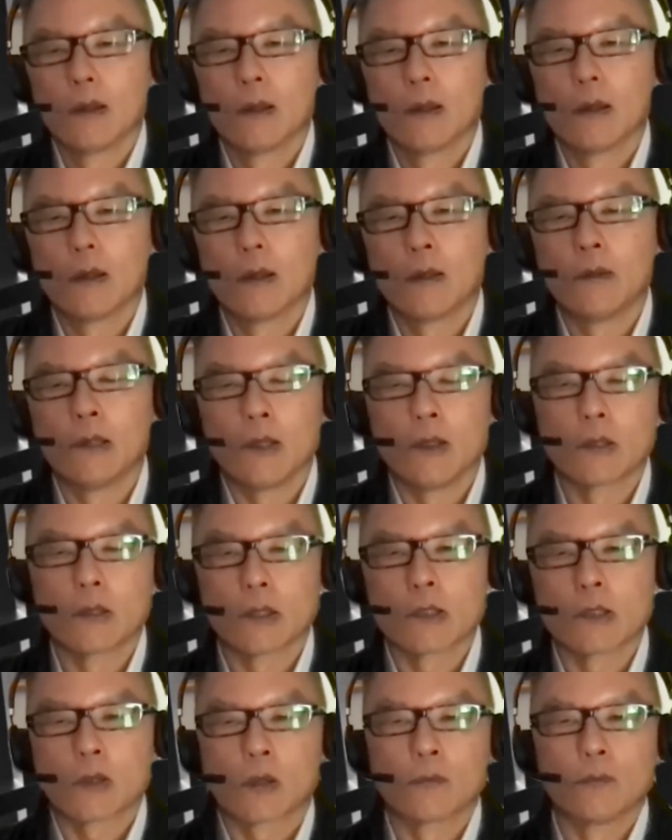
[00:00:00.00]
And then you
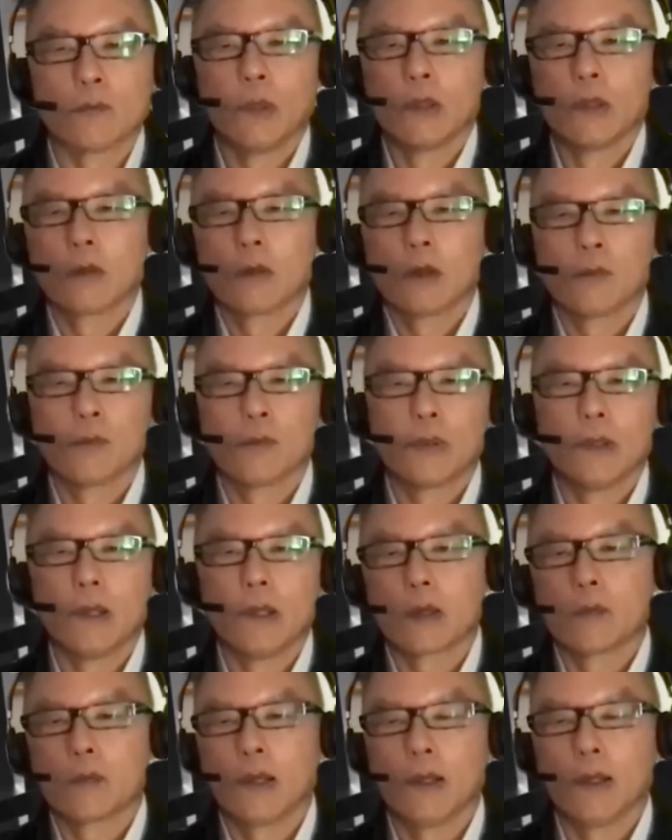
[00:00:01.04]
can start building up
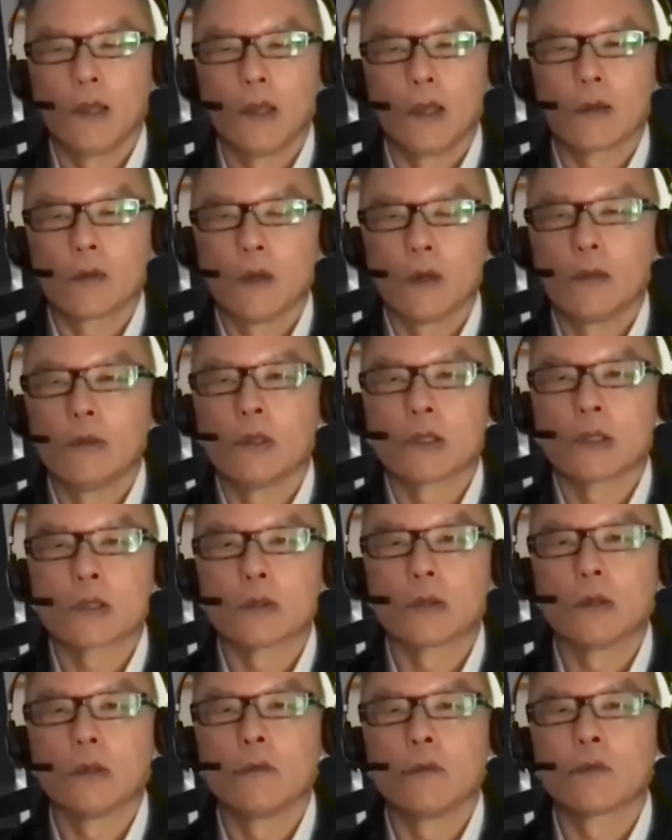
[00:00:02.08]
layer by layer,
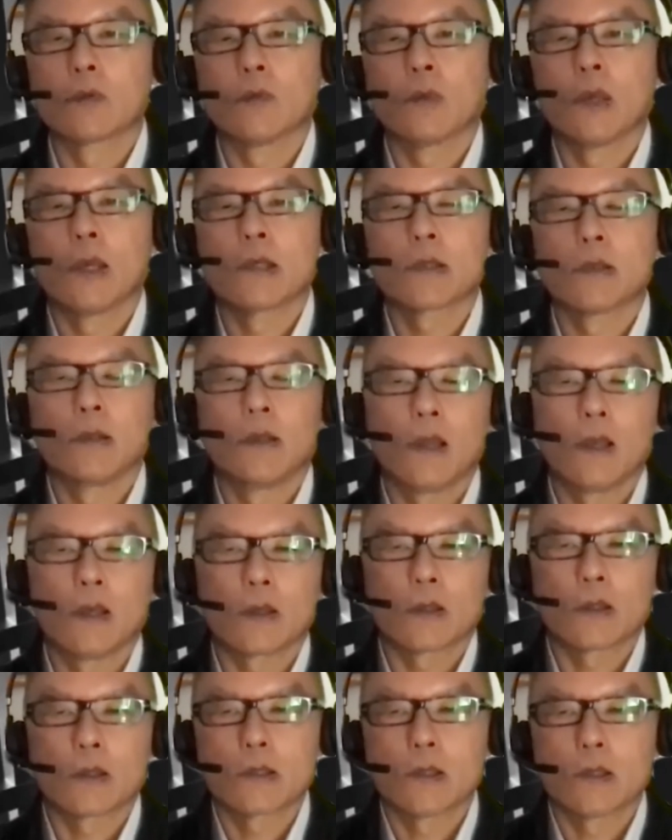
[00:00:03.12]
additional information
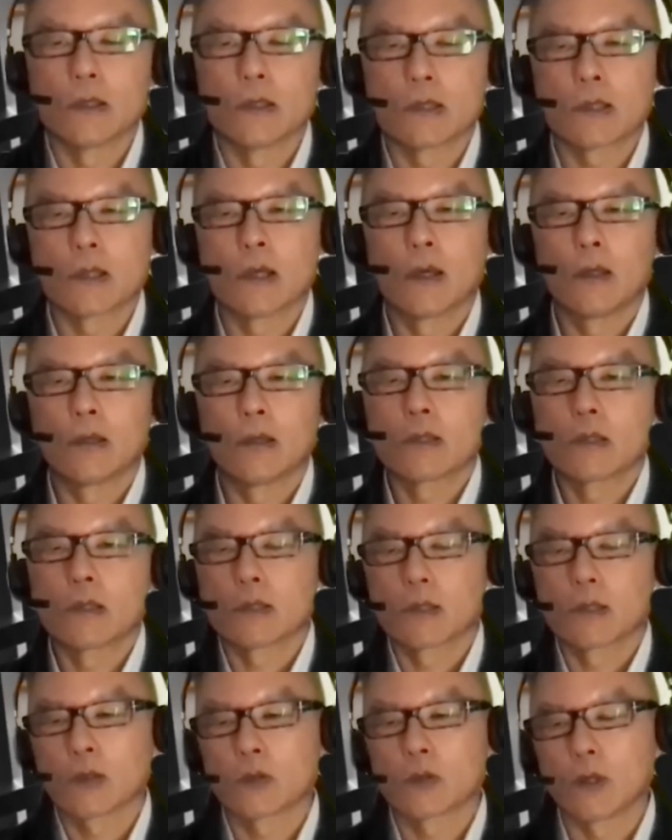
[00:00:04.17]
layers, insights,
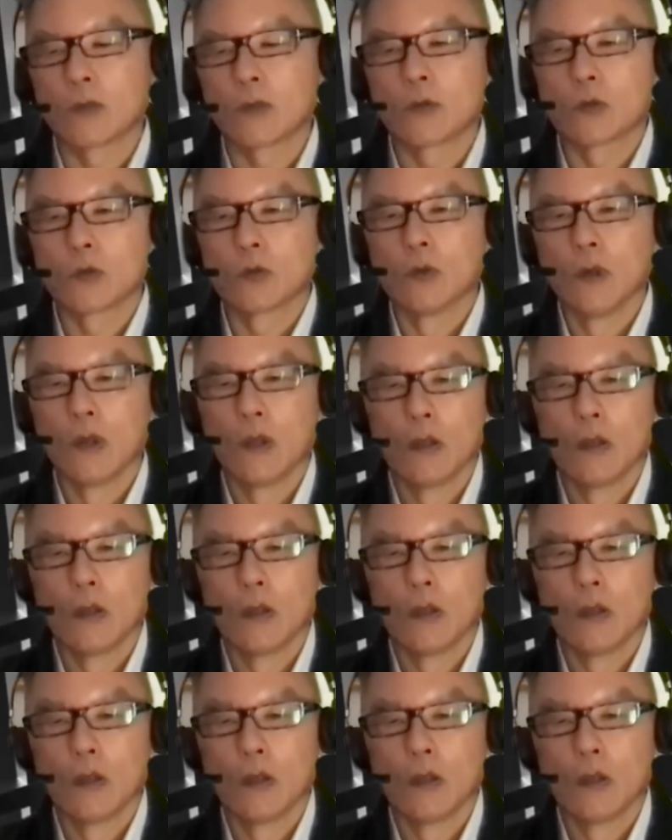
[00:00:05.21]
etc., to